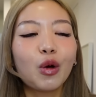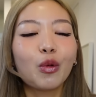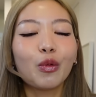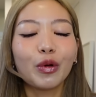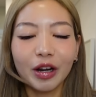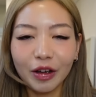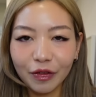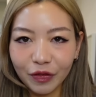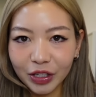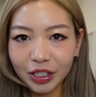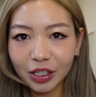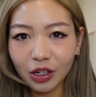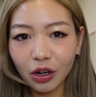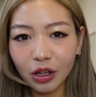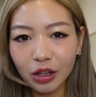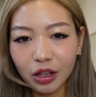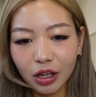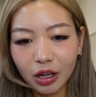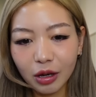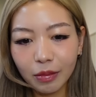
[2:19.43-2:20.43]
When I first
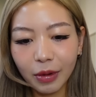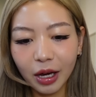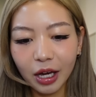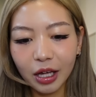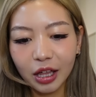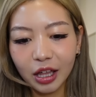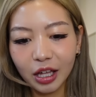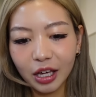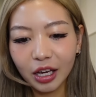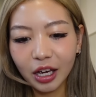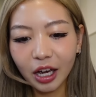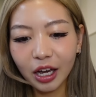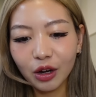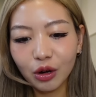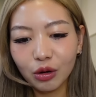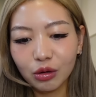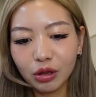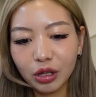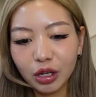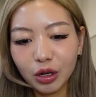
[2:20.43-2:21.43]
got them, I think I
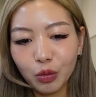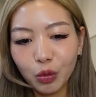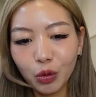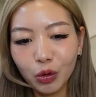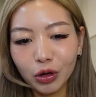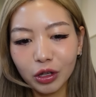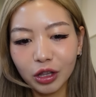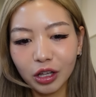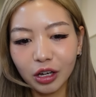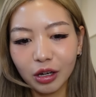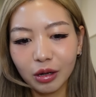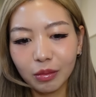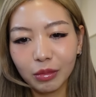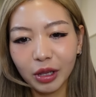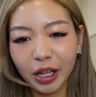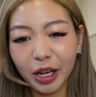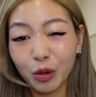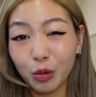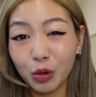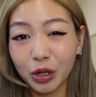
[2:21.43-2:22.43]
only wore them
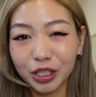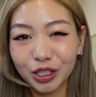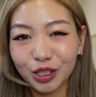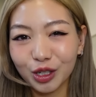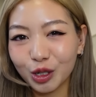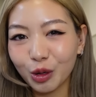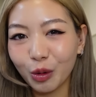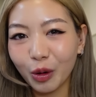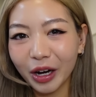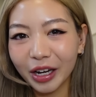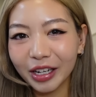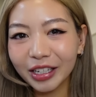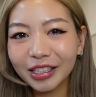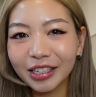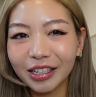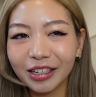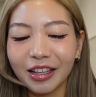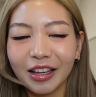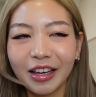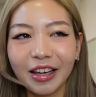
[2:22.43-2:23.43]
like once or twice,
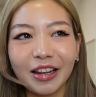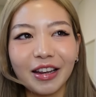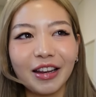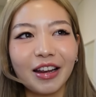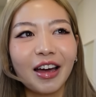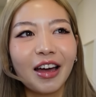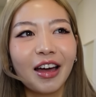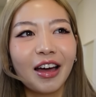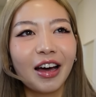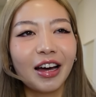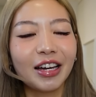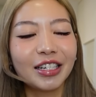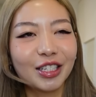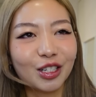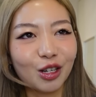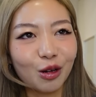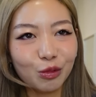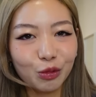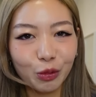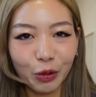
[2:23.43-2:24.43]
and then I
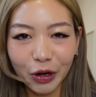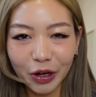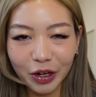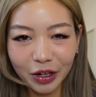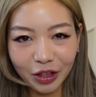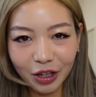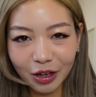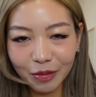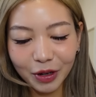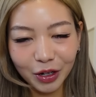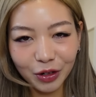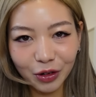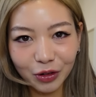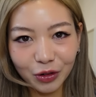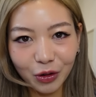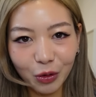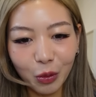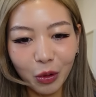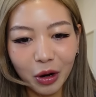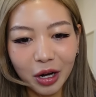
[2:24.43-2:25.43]
stopped wearing them. I don't
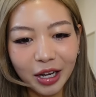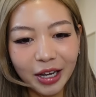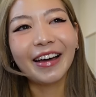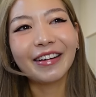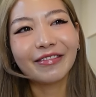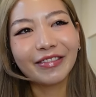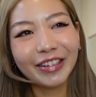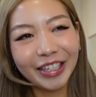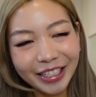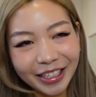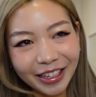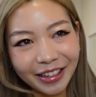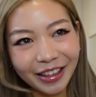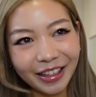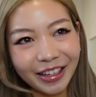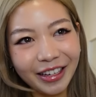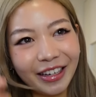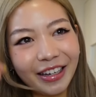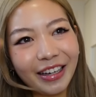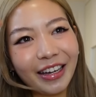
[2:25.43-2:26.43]
know why. And
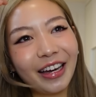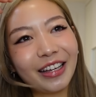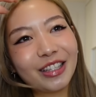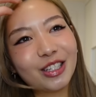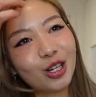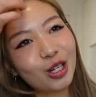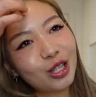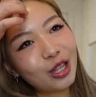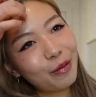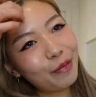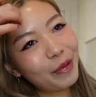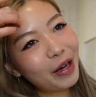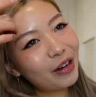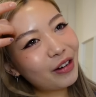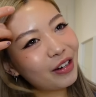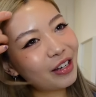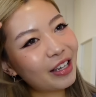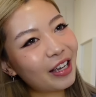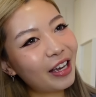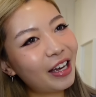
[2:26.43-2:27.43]
recently I took them
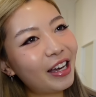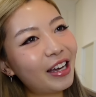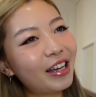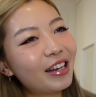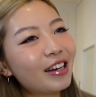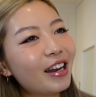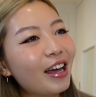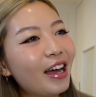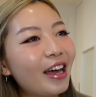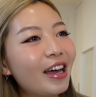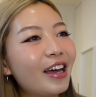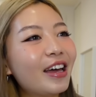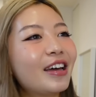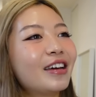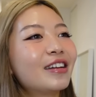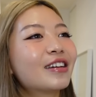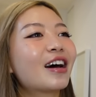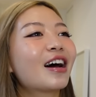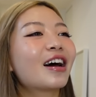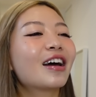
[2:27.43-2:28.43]
out again,
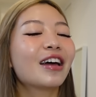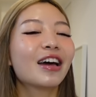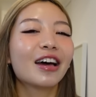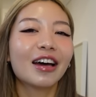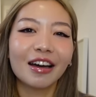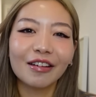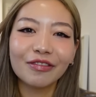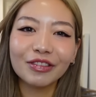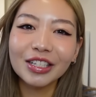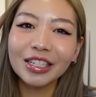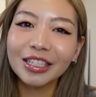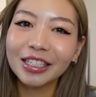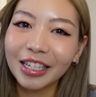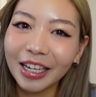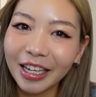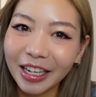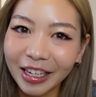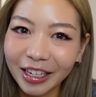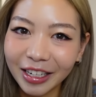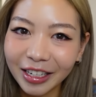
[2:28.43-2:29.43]
and I have to
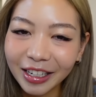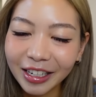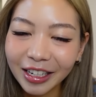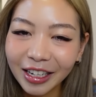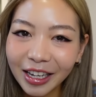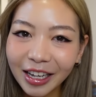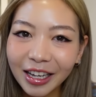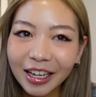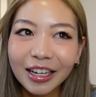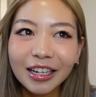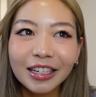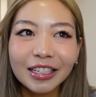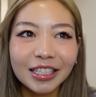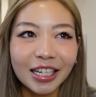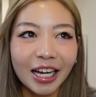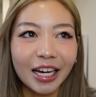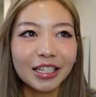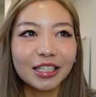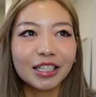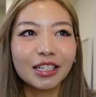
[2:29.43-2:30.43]
say,
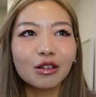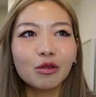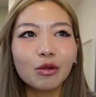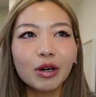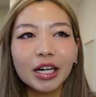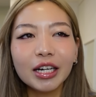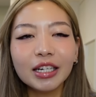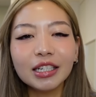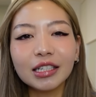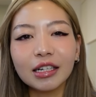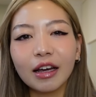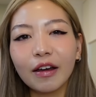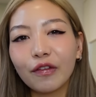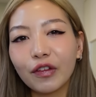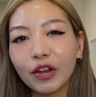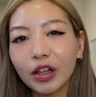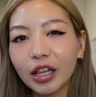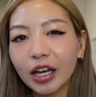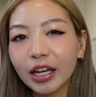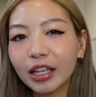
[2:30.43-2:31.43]
sizing wise, I
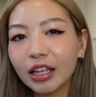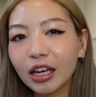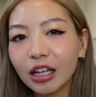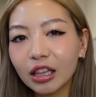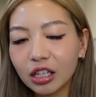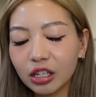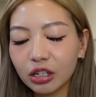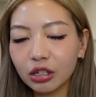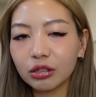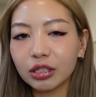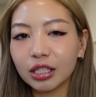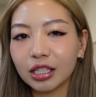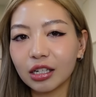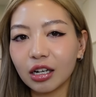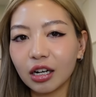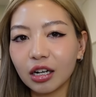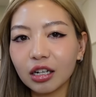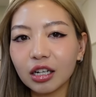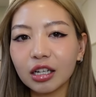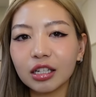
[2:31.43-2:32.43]
feel like they're a little
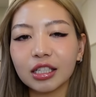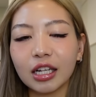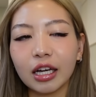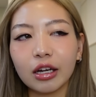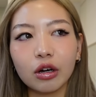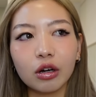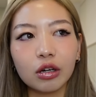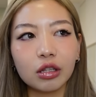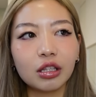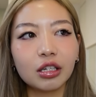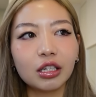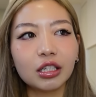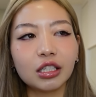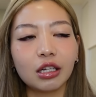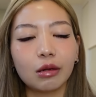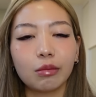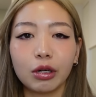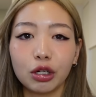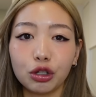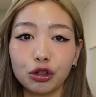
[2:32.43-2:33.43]
snug, because I got this
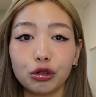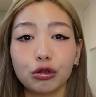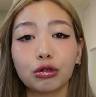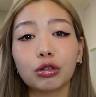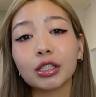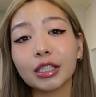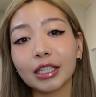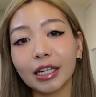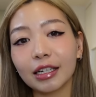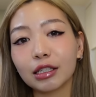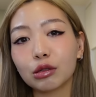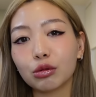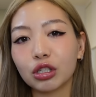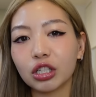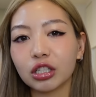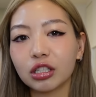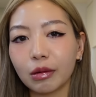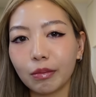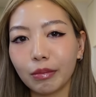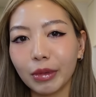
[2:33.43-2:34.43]
in my true to size,
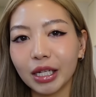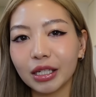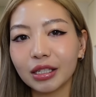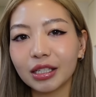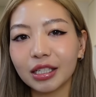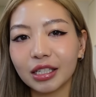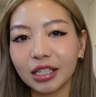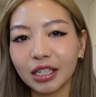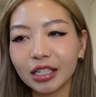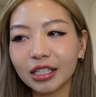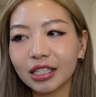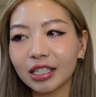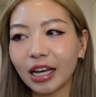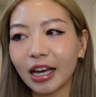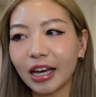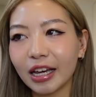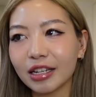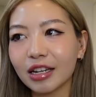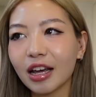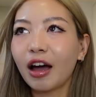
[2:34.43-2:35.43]
which is a men's 6,
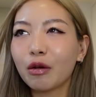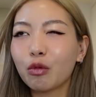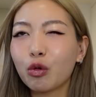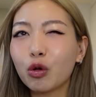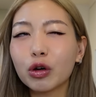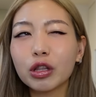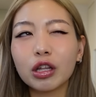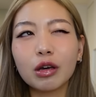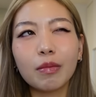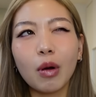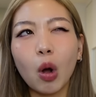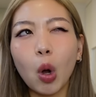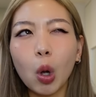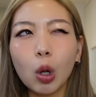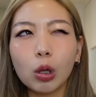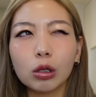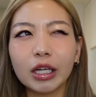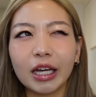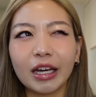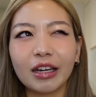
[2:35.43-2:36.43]
and I wore them
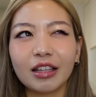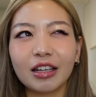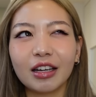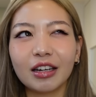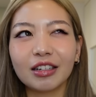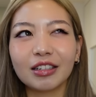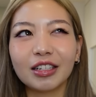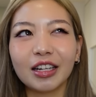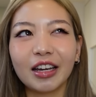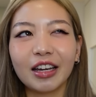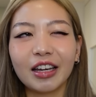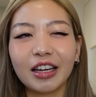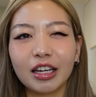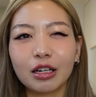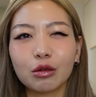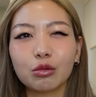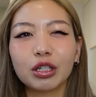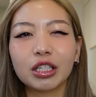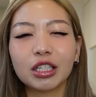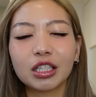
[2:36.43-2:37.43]
all day the other day
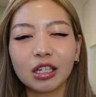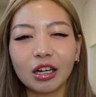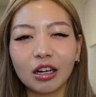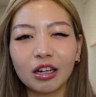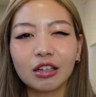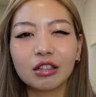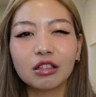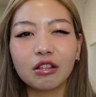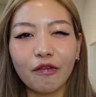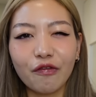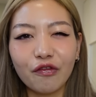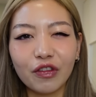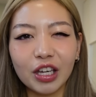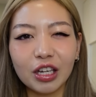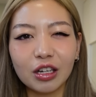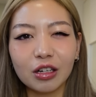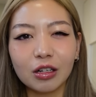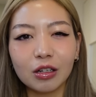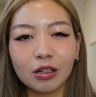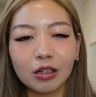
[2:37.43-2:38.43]
and was starting to
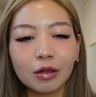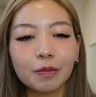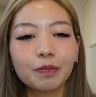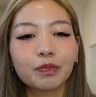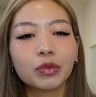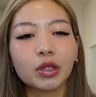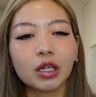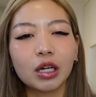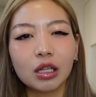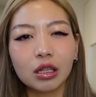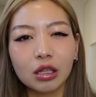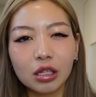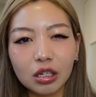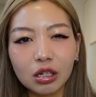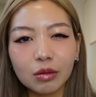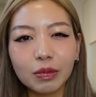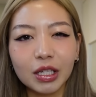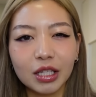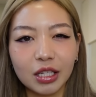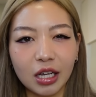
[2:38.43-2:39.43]
feel a
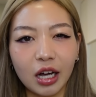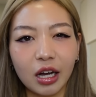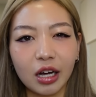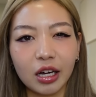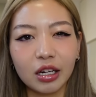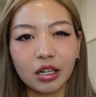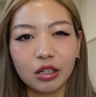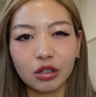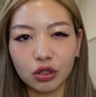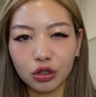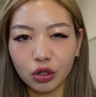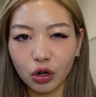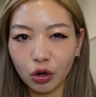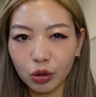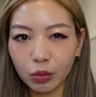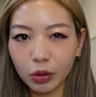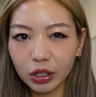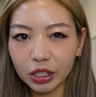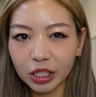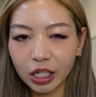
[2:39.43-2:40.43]
little bit tight in the
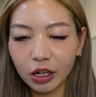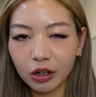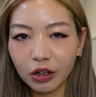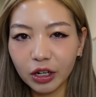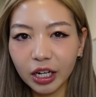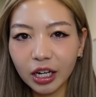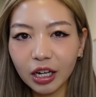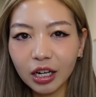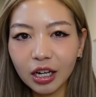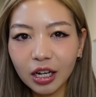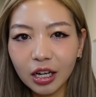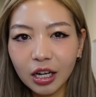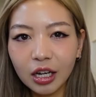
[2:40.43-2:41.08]
toe box area.